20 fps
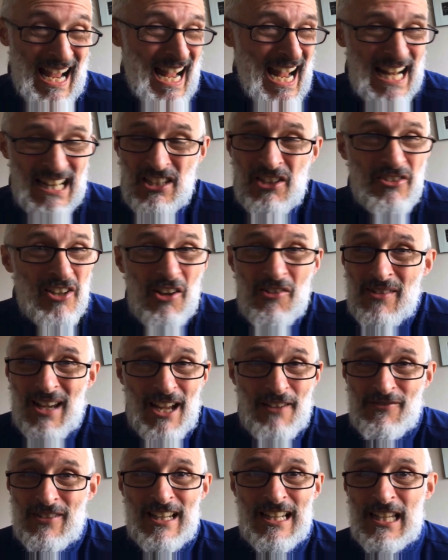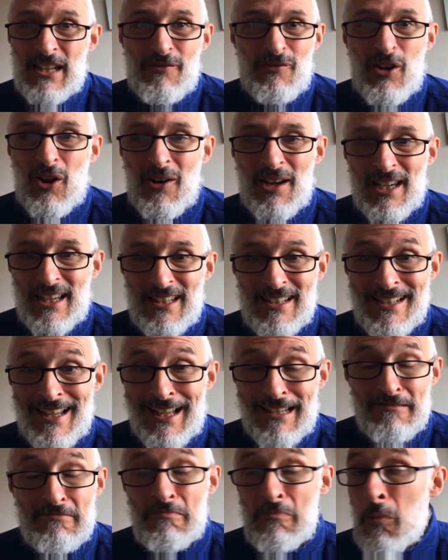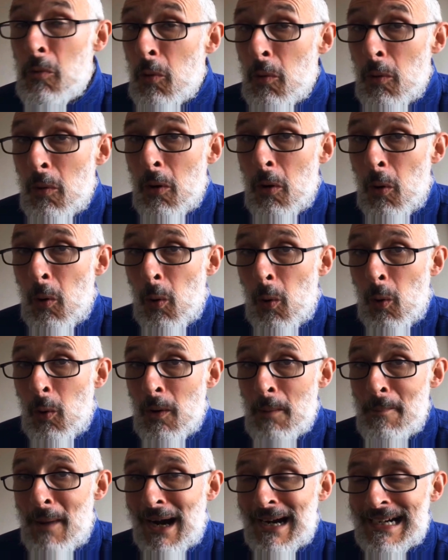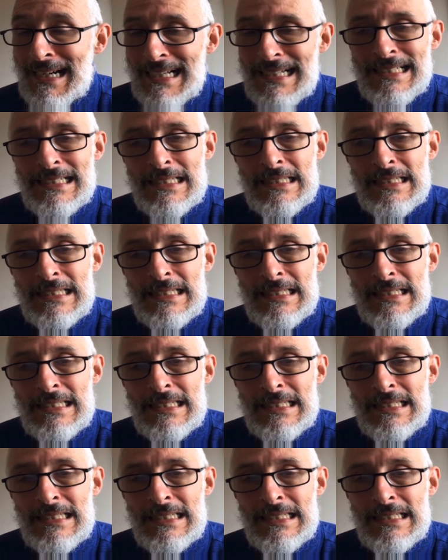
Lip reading: and you don't have to live like a nun or a monk,